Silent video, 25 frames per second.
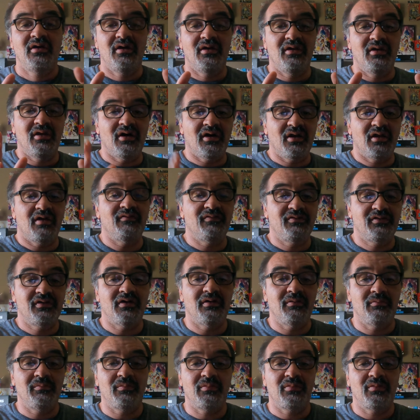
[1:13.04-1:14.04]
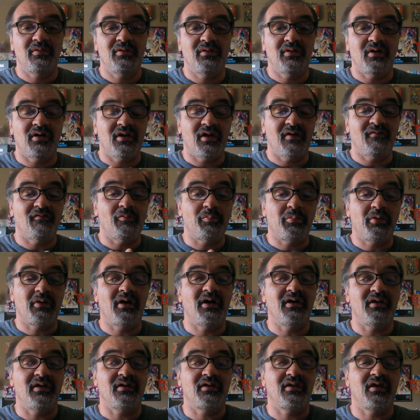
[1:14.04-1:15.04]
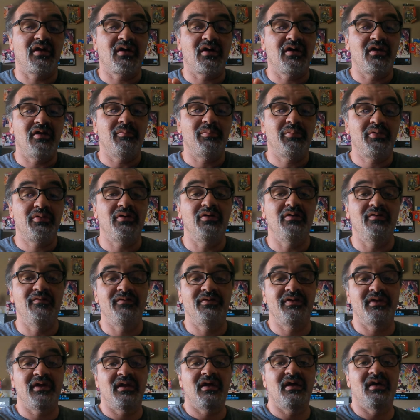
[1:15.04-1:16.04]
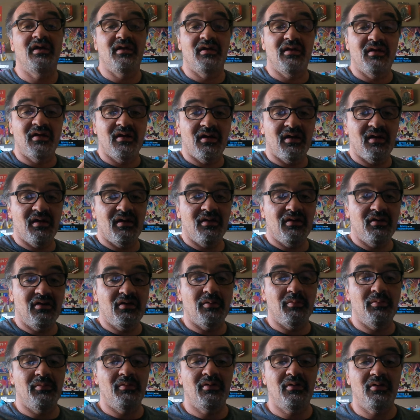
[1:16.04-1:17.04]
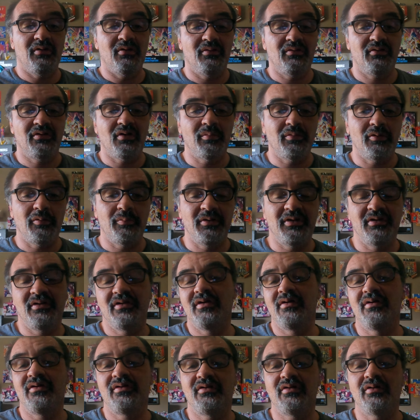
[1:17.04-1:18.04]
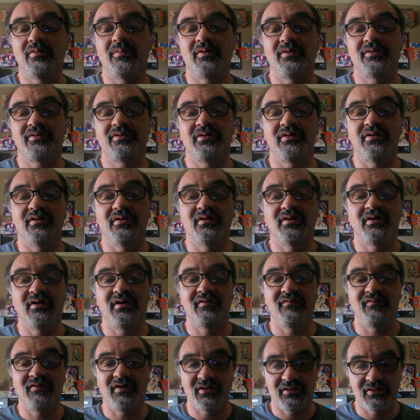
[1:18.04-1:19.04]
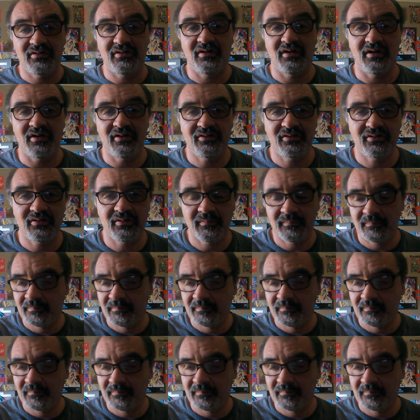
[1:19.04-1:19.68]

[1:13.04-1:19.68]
and not have some, not have a product that kind of proves that, hey, w, you know, W B D still wants to invest in us.